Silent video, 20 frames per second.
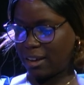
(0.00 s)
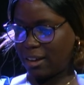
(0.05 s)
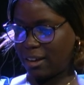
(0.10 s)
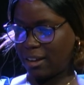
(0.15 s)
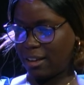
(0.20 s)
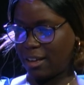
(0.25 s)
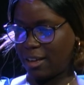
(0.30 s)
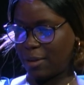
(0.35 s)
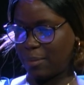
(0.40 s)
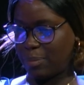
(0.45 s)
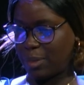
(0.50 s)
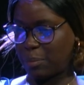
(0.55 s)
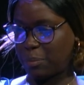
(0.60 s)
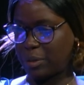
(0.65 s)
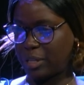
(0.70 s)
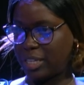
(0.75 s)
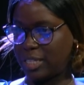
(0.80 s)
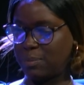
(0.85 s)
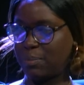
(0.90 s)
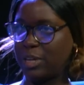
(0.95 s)
The
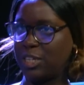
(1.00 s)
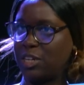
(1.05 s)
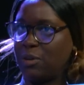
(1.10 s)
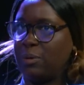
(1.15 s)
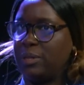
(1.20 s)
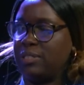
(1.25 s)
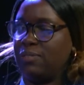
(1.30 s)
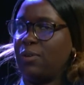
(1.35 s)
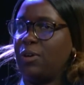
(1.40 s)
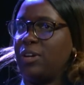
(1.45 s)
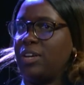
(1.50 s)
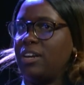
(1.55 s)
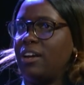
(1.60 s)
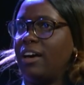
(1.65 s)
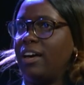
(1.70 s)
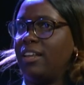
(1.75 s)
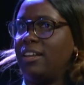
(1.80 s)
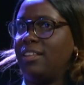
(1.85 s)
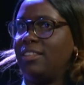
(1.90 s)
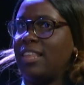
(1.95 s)
police budget was voted
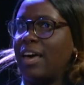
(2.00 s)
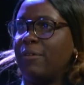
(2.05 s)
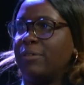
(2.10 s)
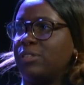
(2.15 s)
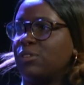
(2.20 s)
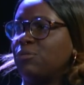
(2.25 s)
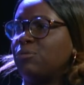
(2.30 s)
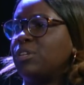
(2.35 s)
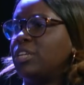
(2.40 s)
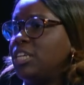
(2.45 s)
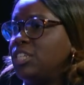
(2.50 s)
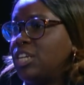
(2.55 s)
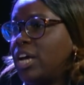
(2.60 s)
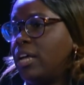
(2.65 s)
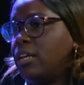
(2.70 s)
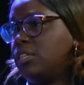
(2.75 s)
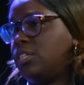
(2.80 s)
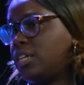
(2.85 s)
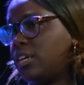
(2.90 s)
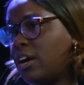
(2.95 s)
on, and that was a really
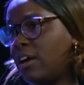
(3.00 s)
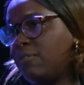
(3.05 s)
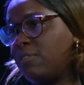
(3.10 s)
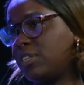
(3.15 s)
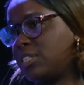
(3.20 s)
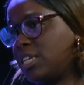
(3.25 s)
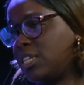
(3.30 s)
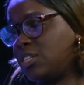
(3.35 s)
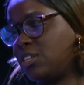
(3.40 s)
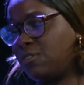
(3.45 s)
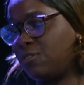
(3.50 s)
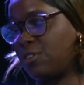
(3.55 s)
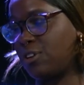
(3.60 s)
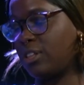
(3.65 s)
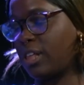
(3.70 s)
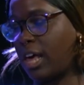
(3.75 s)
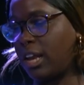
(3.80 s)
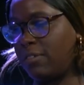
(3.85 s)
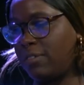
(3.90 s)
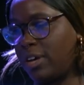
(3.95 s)
challenging conversation for a
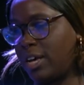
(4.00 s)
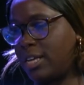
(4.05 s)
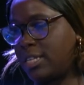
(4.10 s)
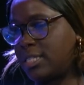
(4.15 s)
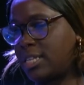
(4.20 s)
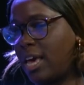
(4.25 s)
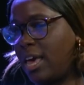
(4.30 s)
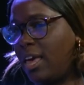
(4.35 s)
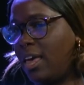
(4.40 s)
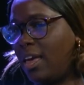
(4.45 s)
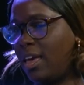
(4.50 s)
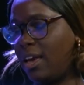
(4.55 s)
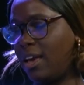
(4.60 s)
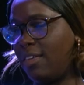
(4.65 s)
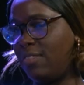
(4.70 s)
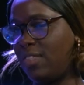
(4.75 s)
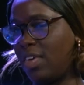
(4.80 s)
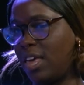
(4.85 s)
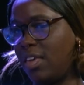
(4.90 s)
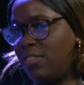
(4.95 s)
lot of us.
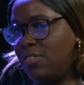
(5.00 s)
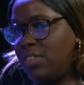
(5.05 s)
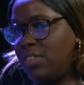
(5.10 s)
And then